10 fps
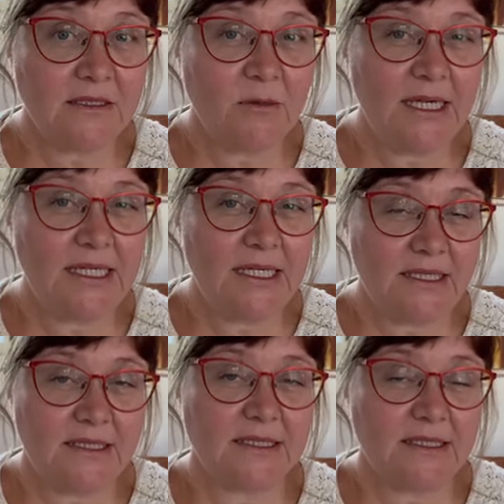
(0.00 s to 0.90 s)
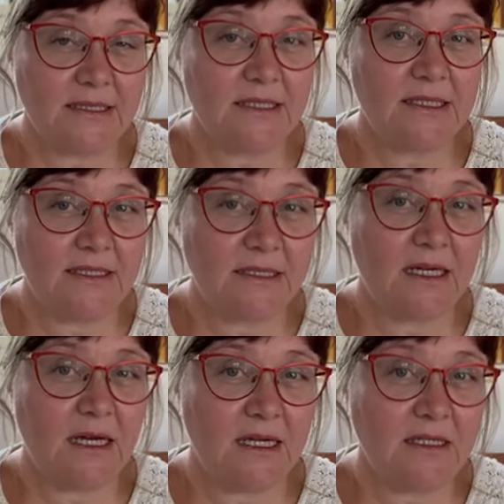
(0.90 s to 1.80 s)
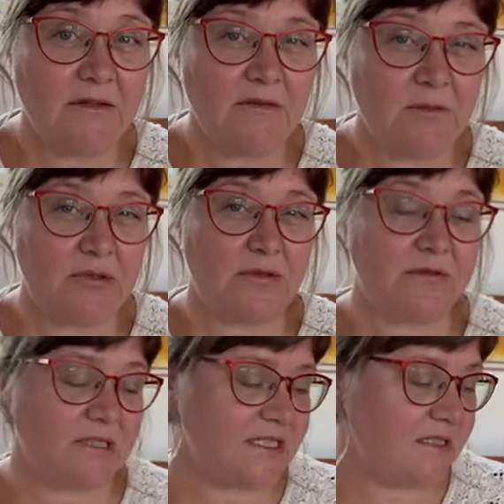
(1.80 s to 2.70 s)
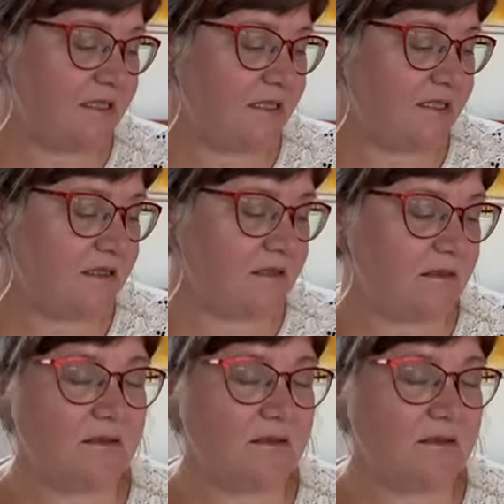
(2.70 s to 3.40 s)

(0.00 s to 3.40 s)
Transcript: So I guess it's kind of a procrastination